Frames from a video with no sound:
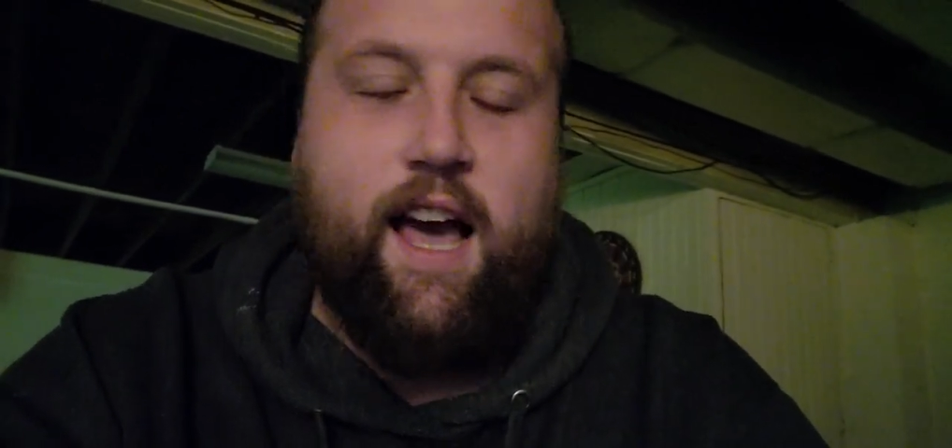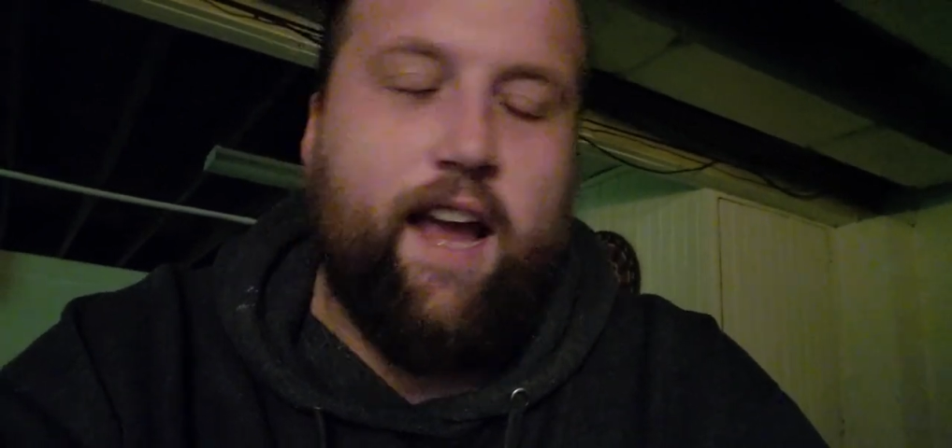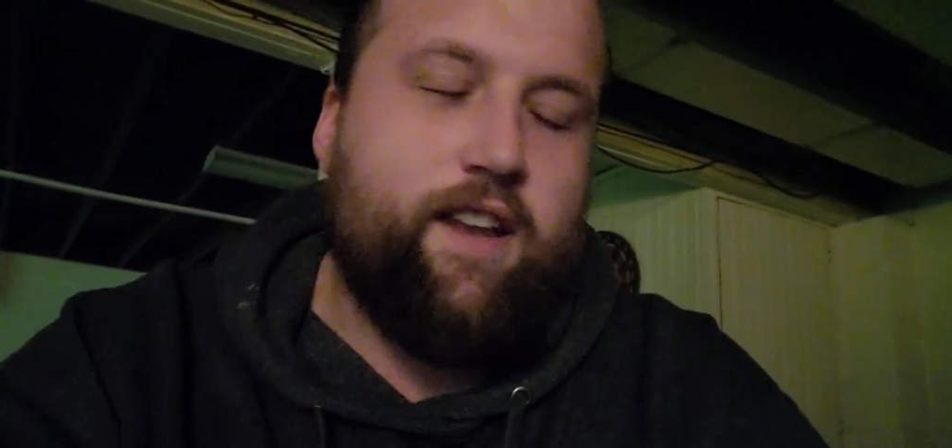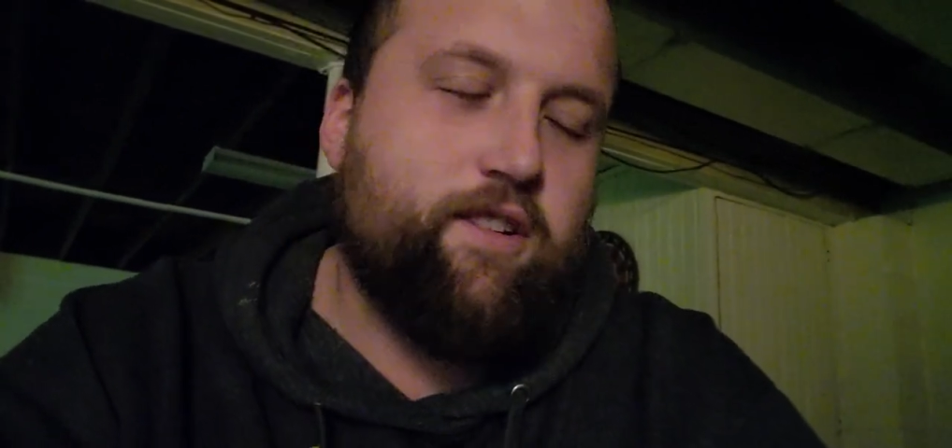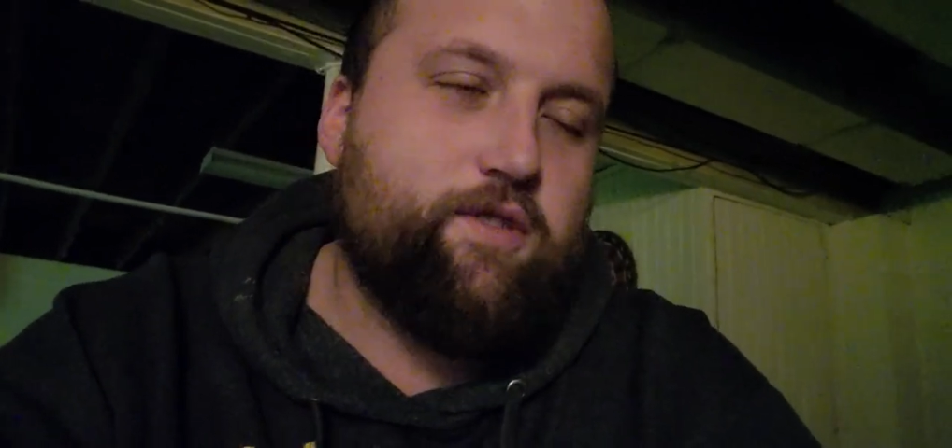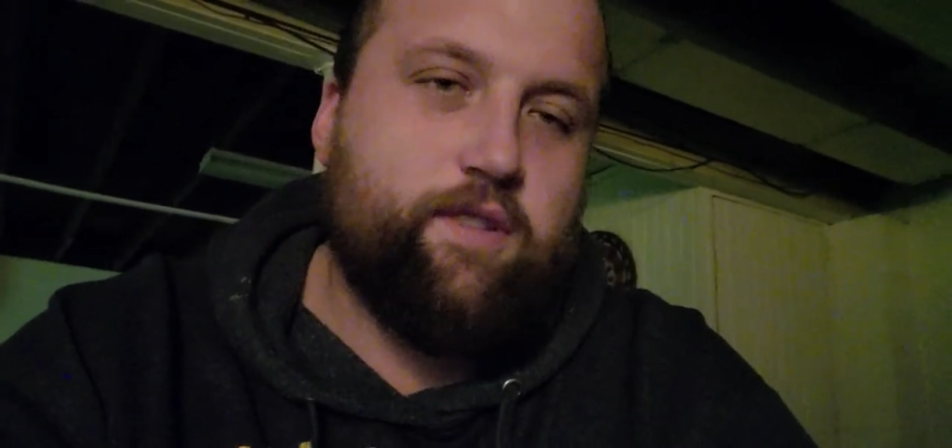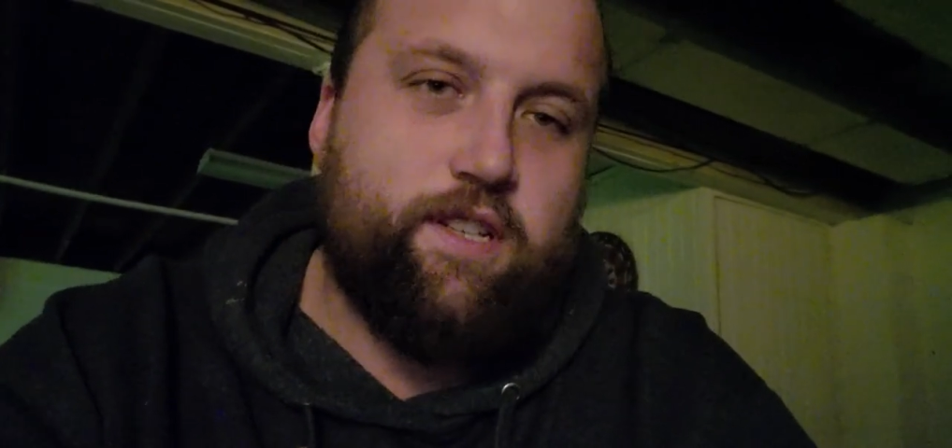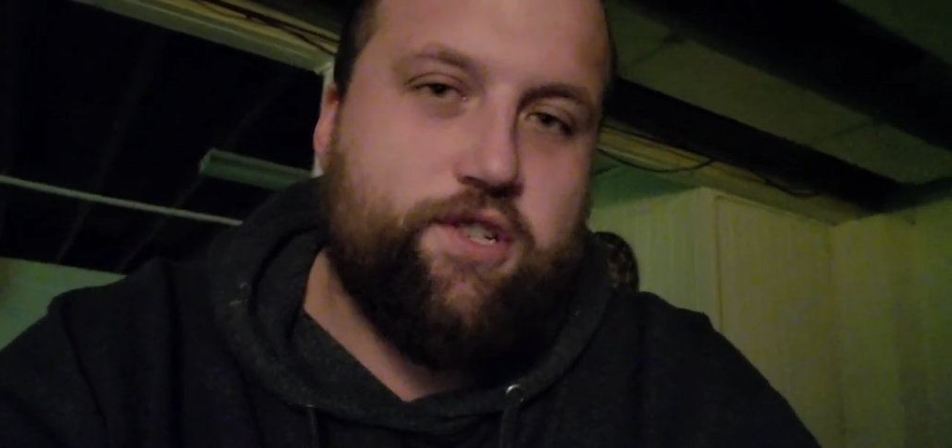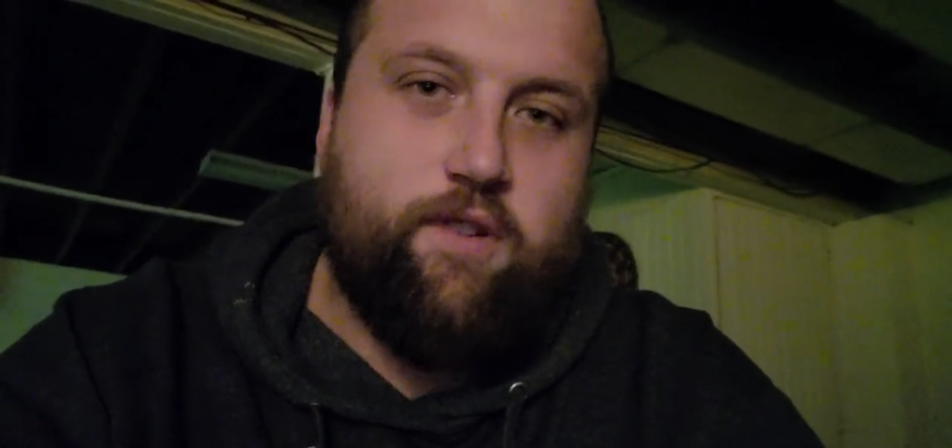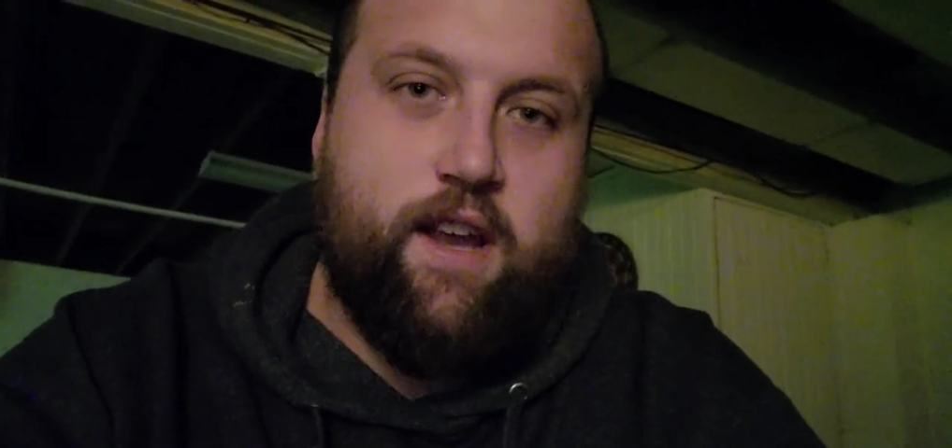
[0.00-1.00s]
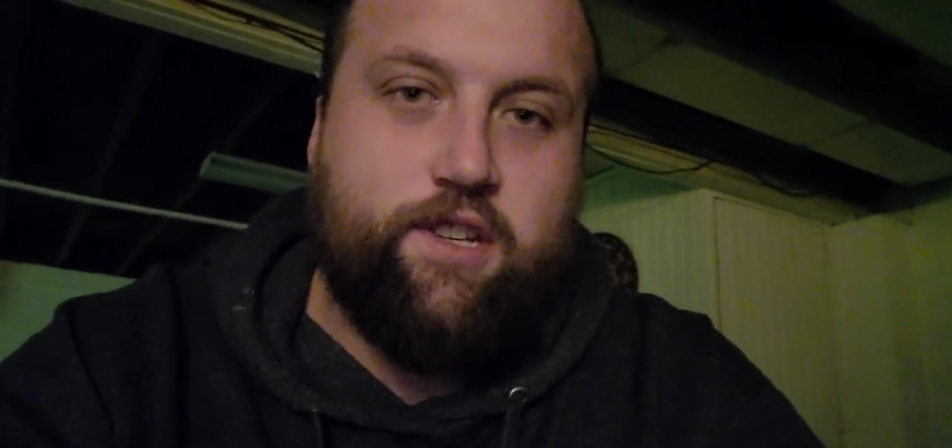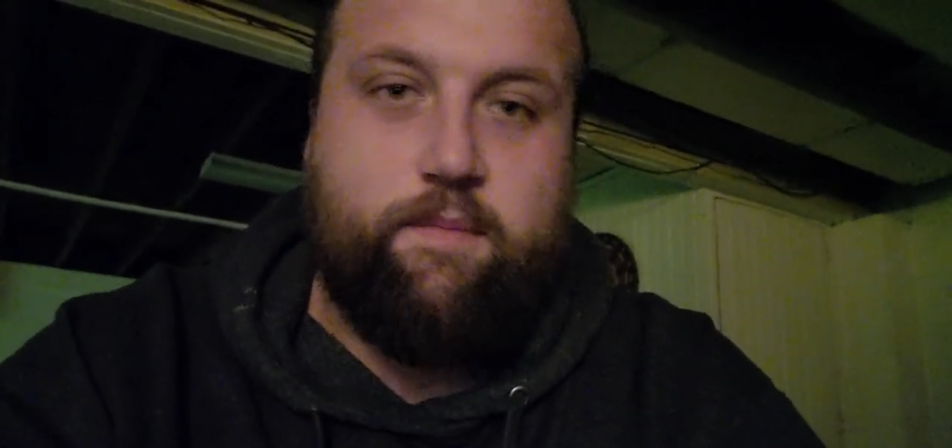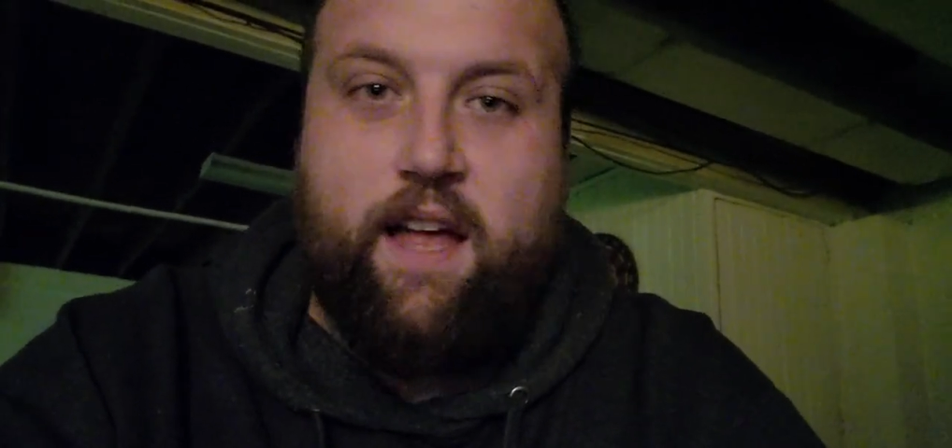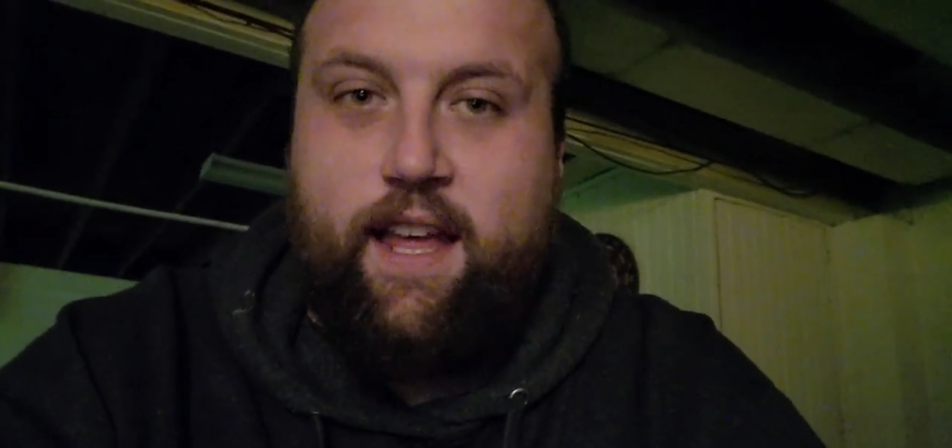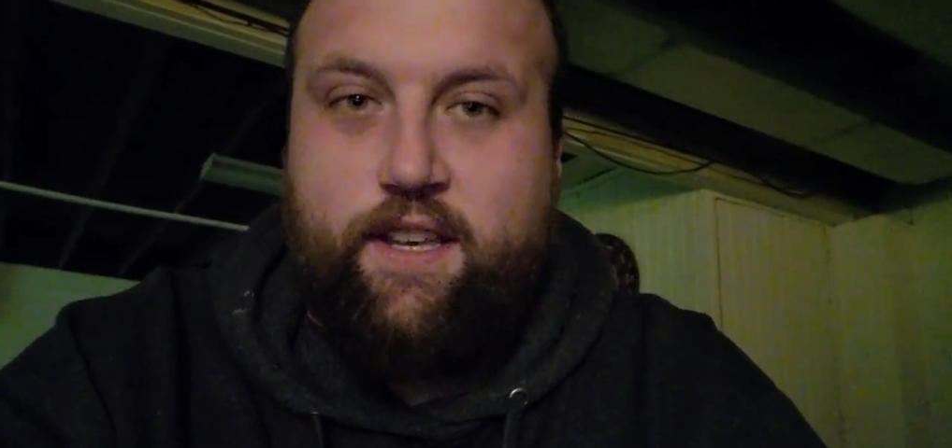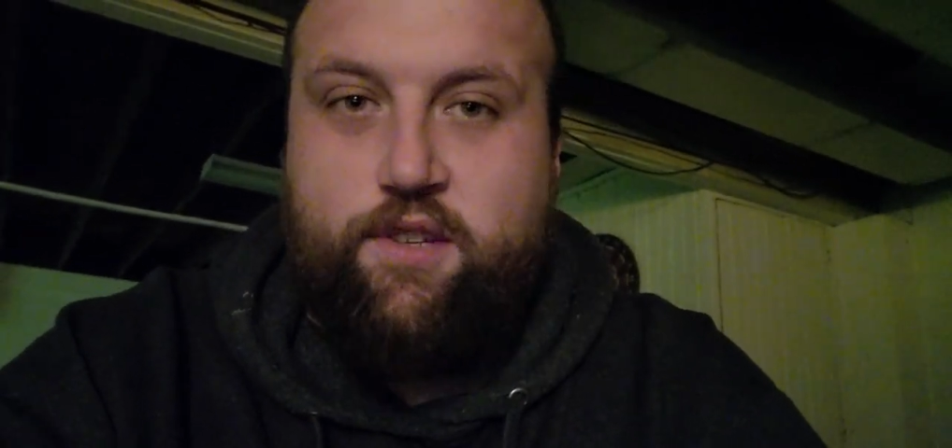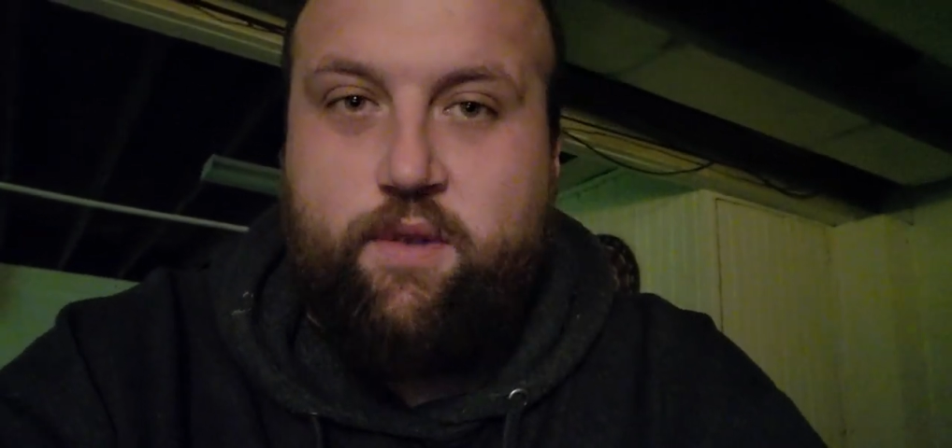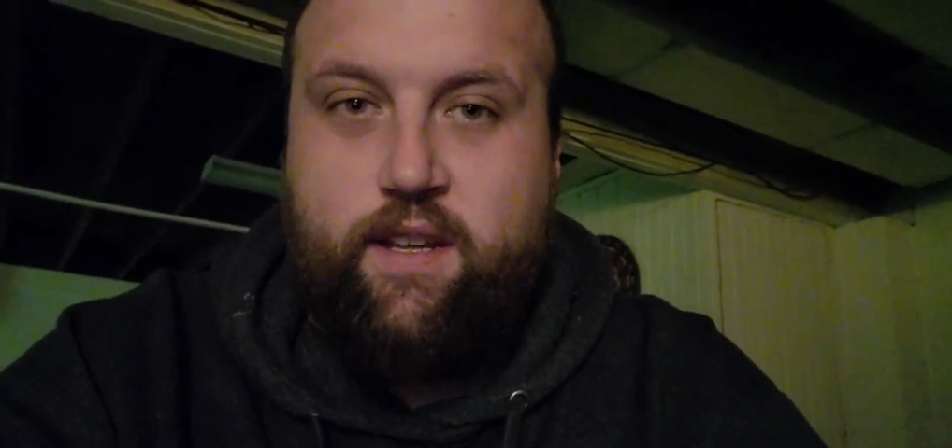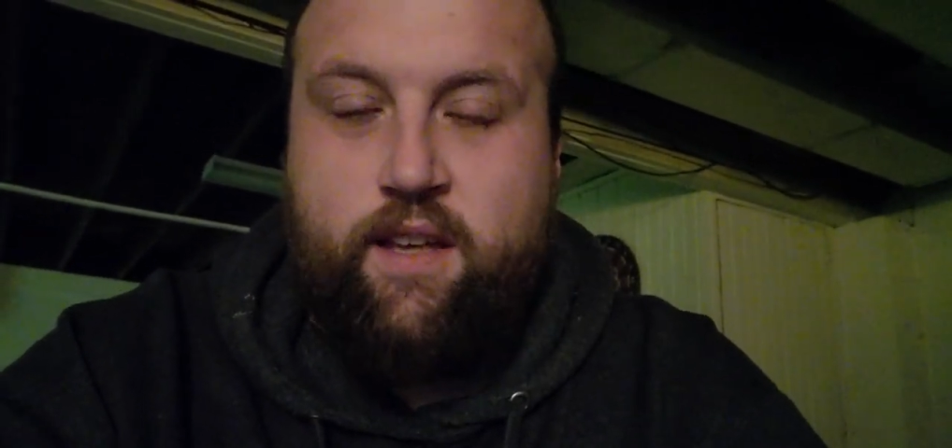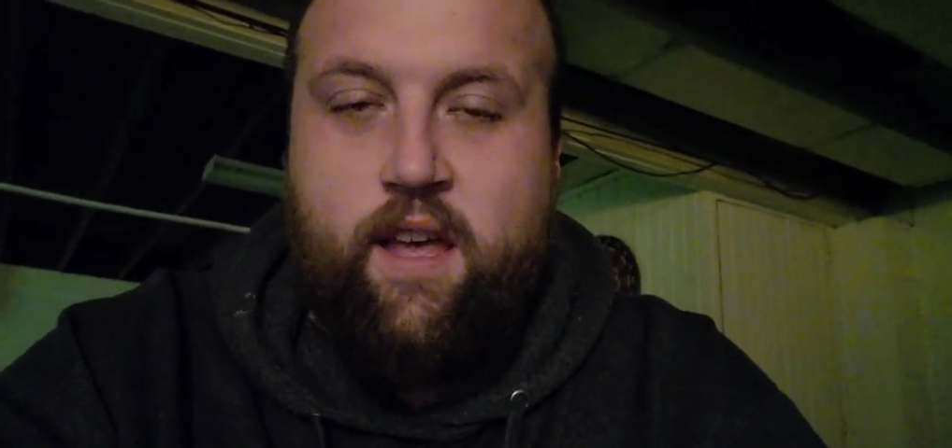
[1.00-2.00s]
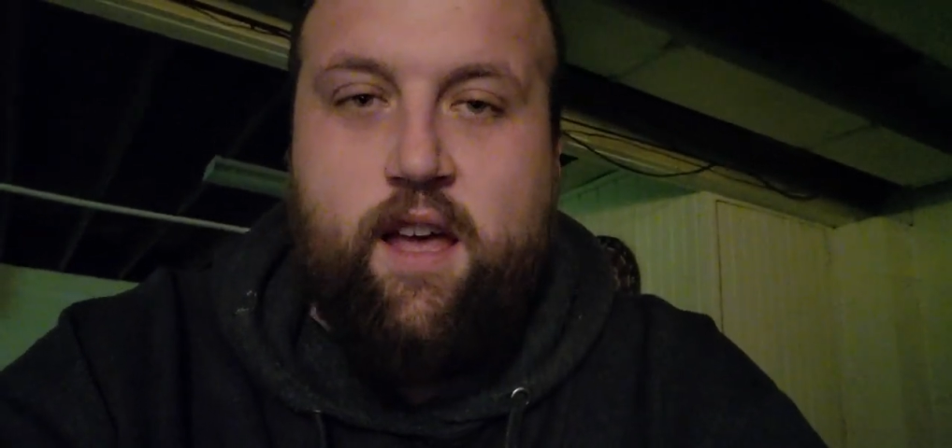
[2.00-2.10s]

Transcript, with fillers: I know it's really strange, I'm not into it,